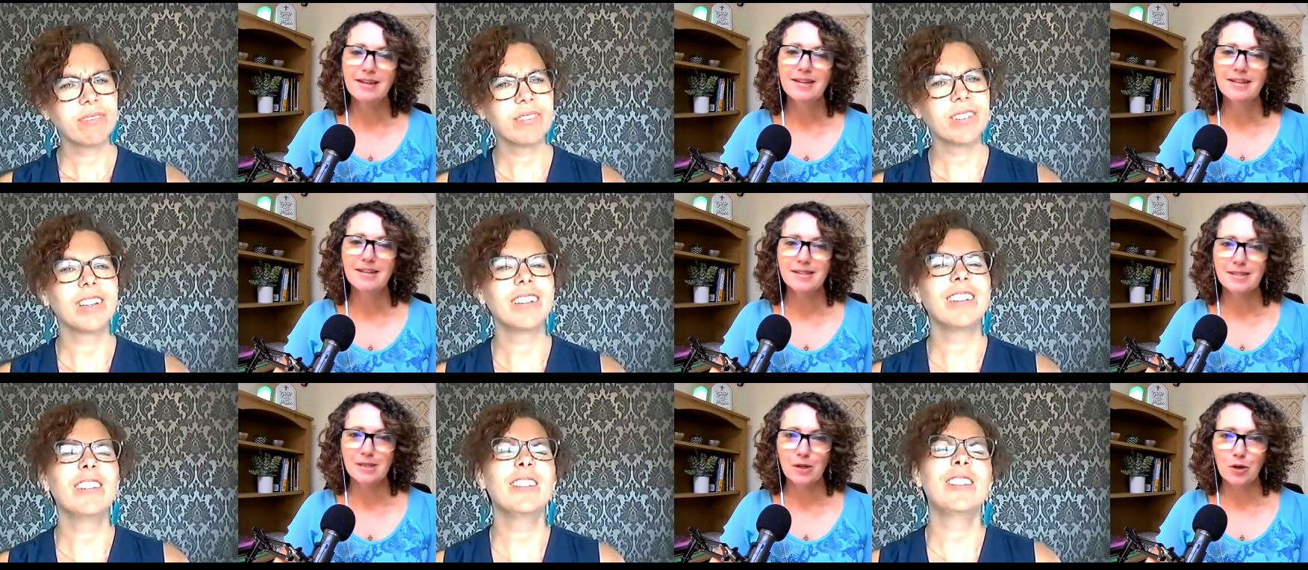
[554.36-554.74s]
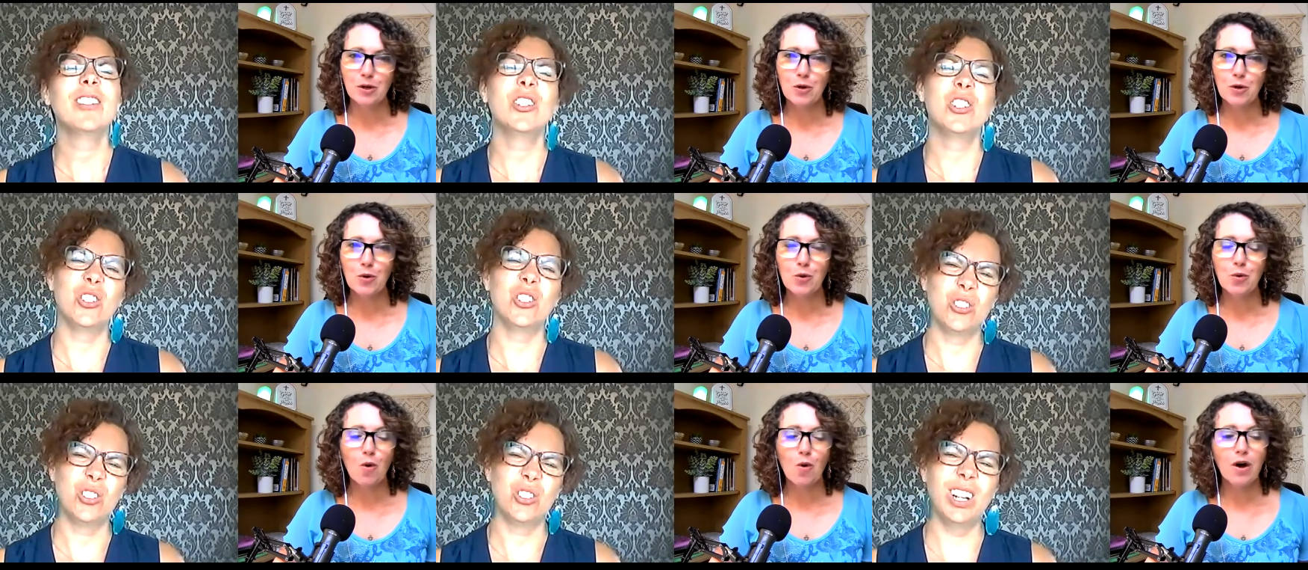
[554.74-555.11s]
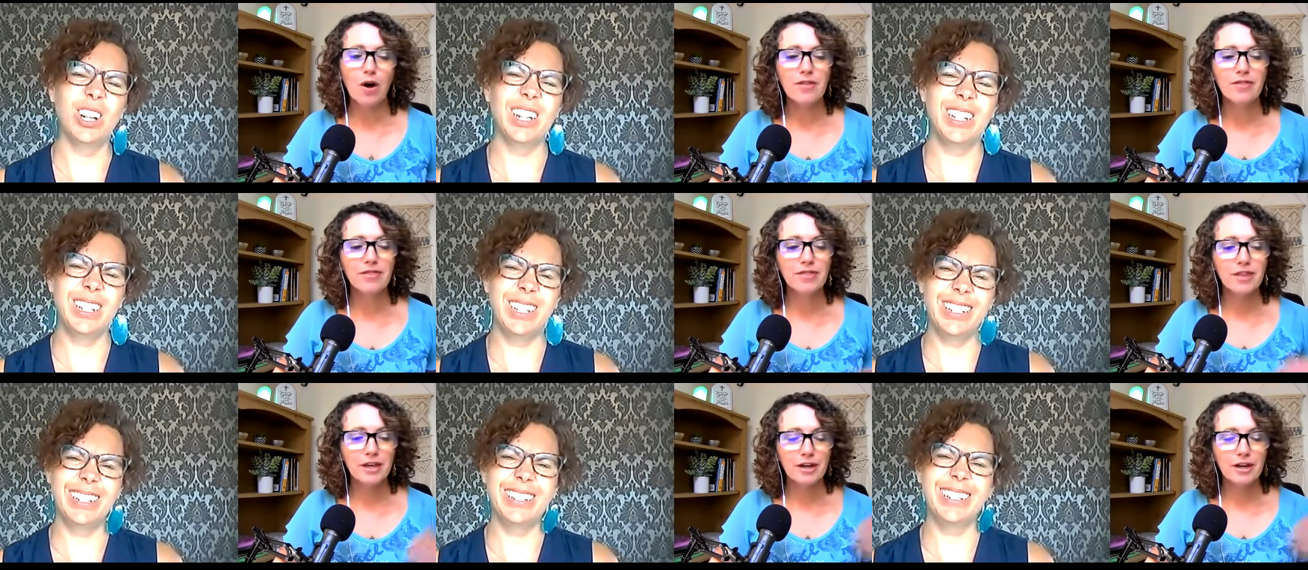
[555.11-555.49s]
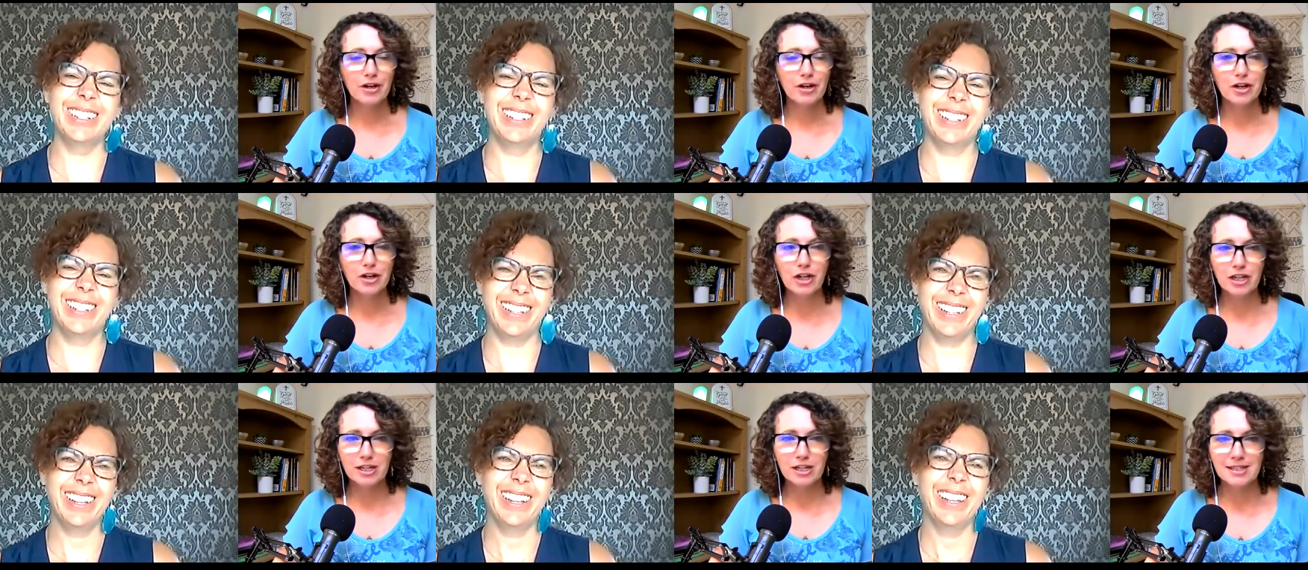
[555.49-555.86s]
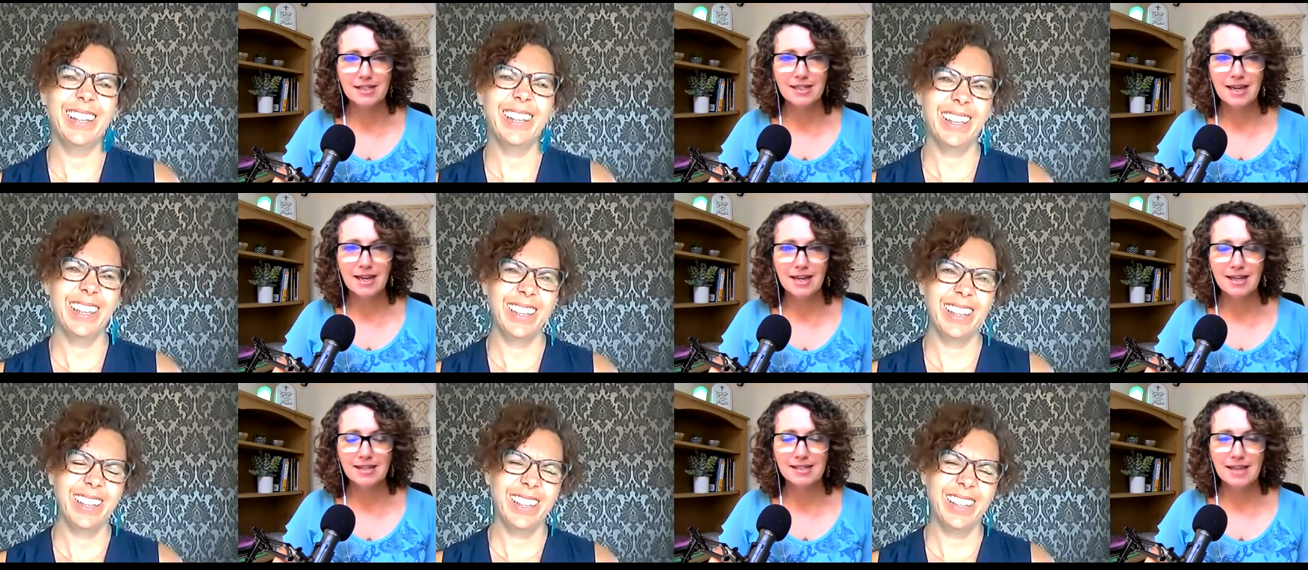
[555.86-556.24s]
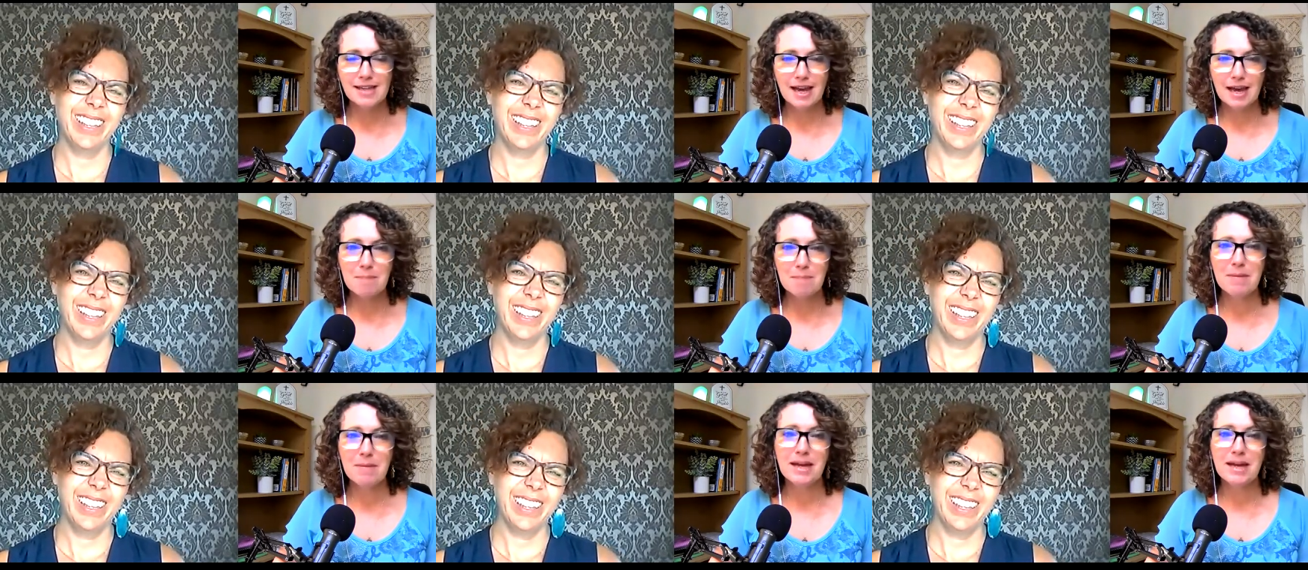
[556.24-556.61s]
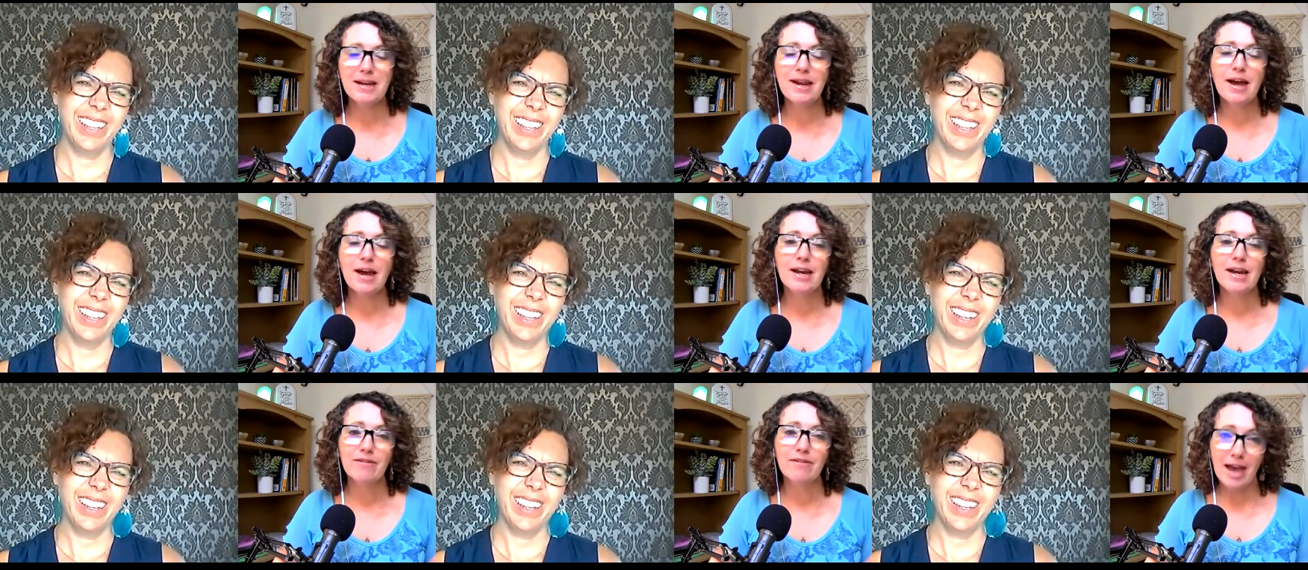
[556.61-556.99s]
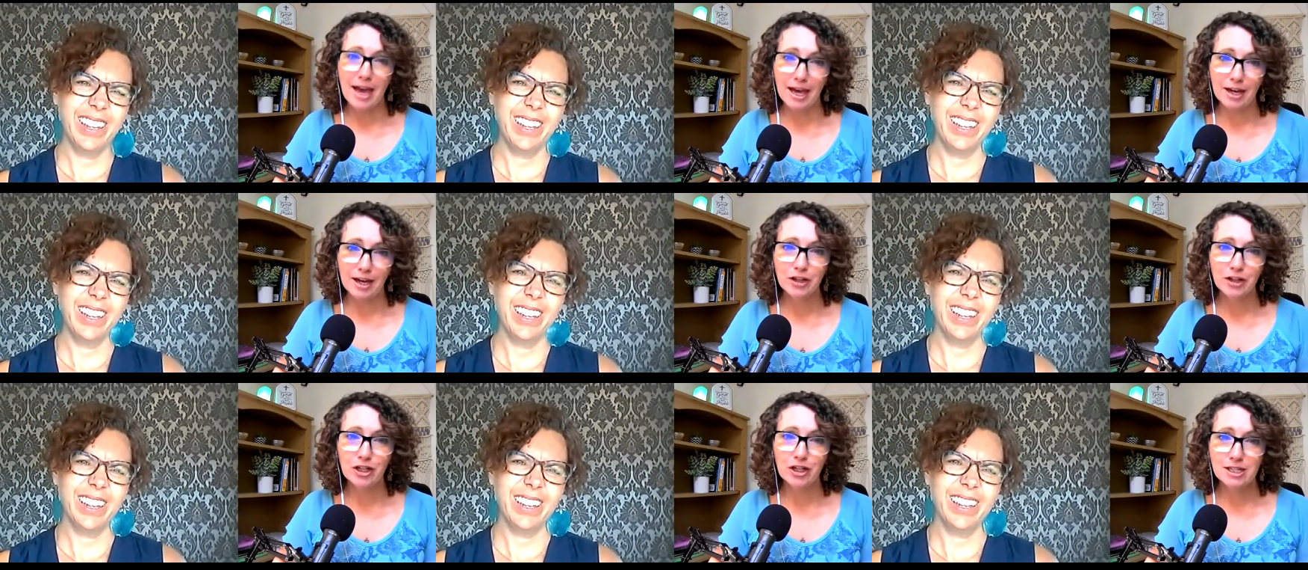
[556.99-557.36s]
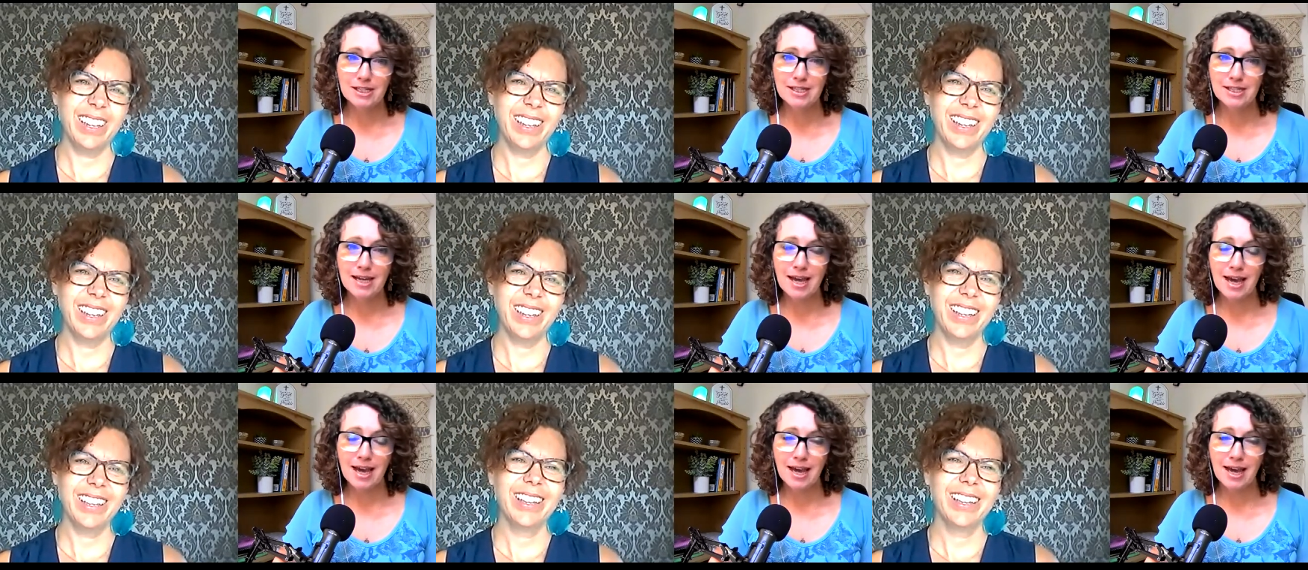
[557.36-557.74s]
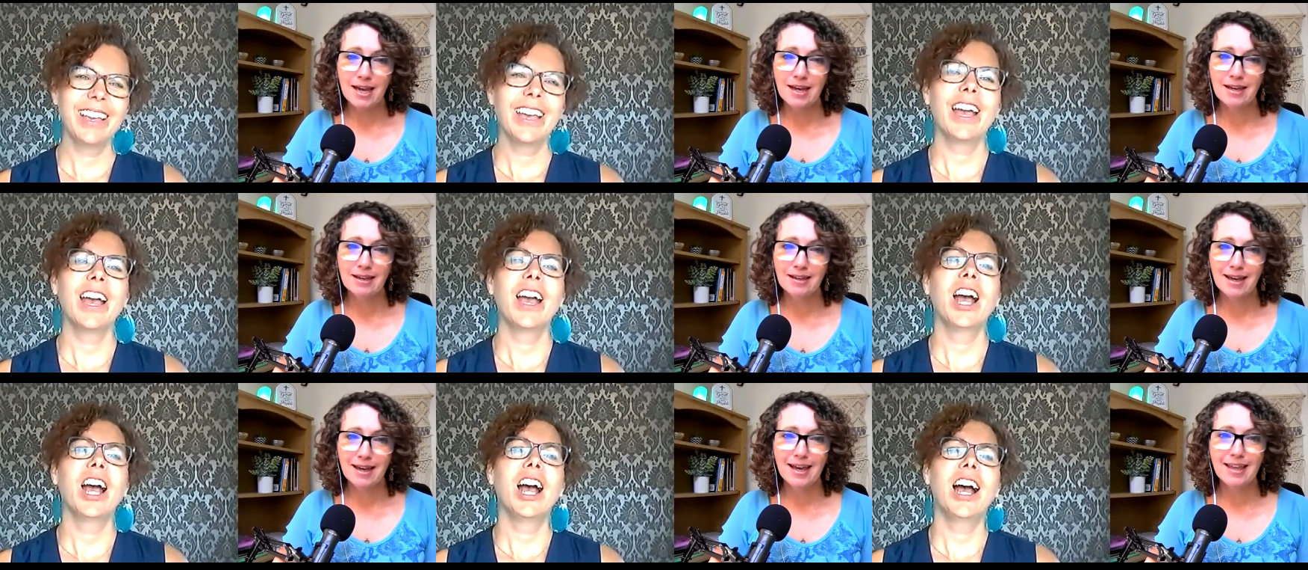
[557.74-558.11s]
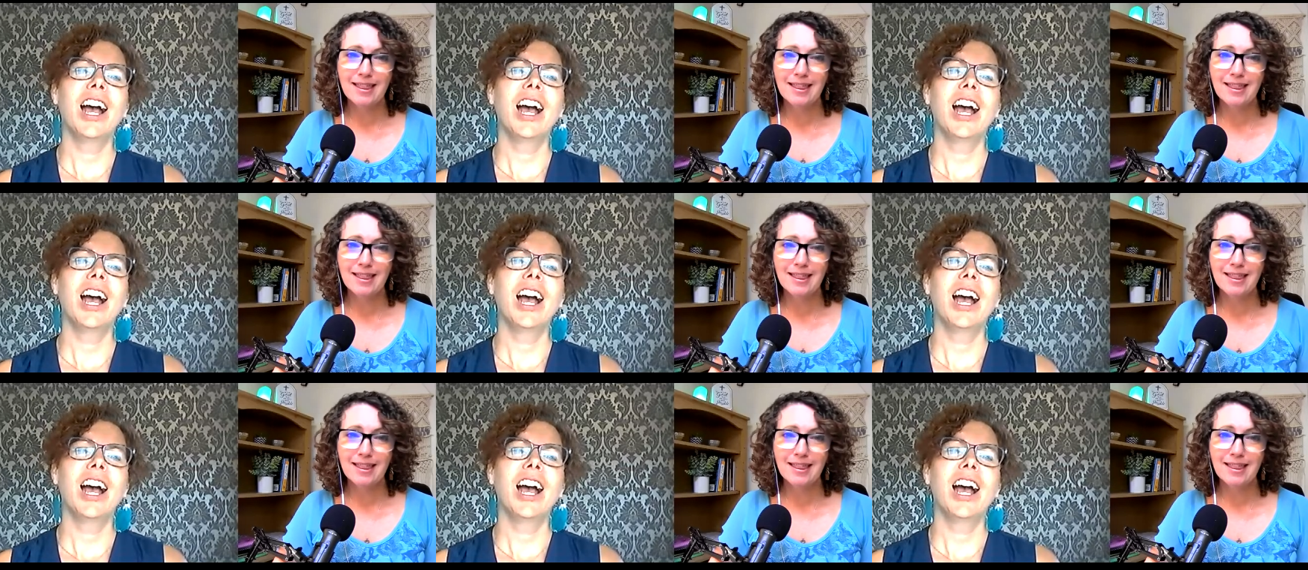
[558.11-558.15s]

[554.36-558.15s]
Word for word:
Speaker 1: So on their good days, I may not have had a good day,